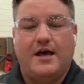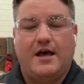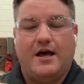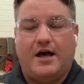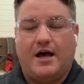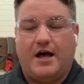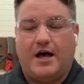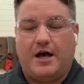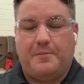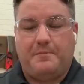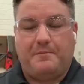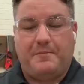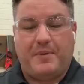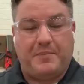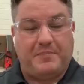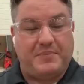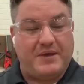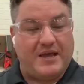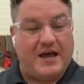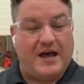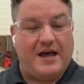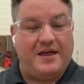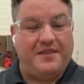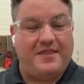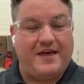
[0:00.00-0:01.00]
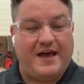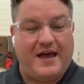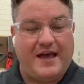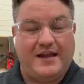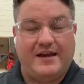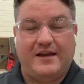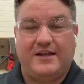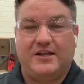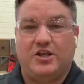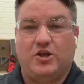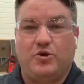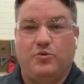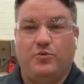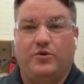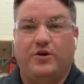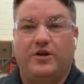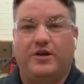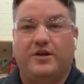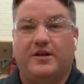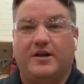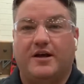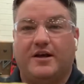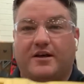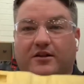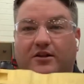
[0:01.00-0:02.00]
But beyond that, you
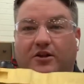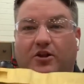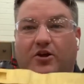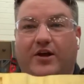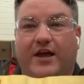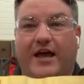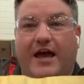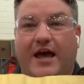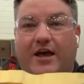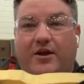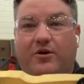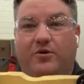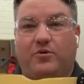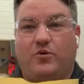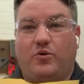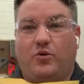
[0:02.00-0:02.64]
would look at